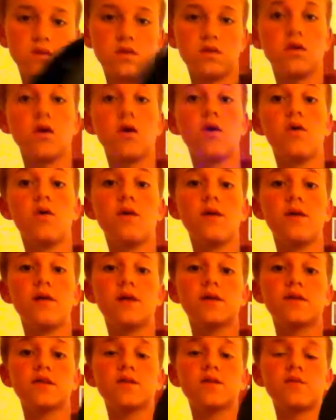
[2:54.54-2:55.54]
No,
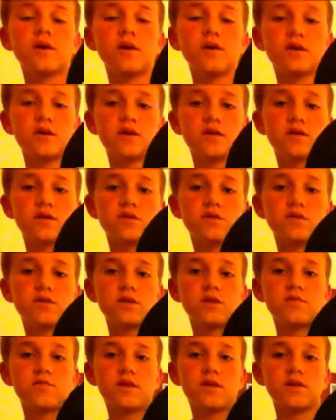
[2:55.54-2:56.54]
10-pound test. So a
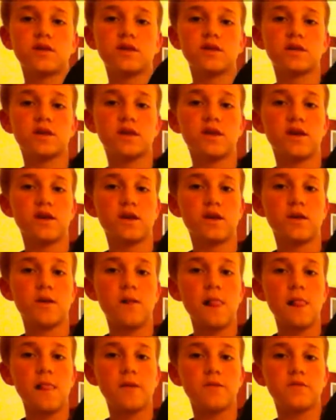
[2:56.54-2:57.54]
10-pound test leader,
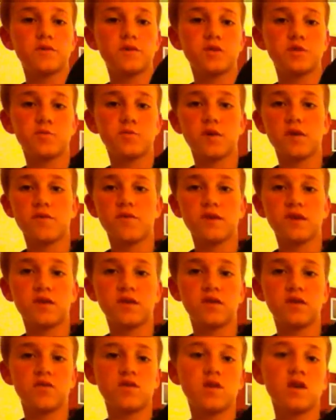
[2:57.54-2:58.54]
which is
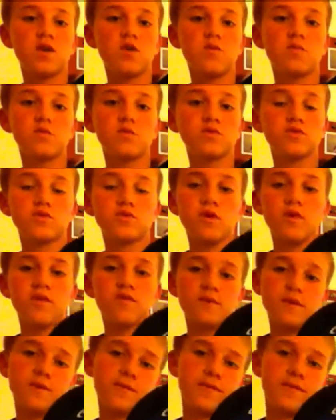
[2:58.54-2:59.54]
perfect. You can go up to a 12 or
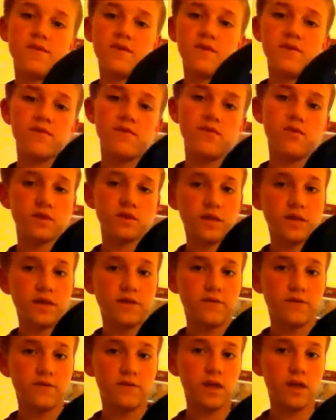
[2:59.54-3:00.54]
maybe even a 14
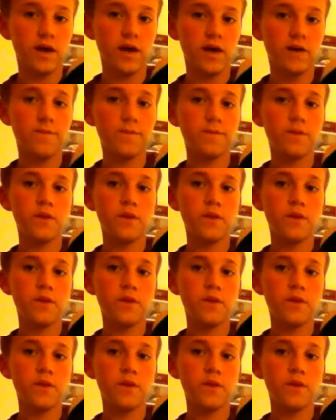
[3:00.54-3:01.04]
if you'd like.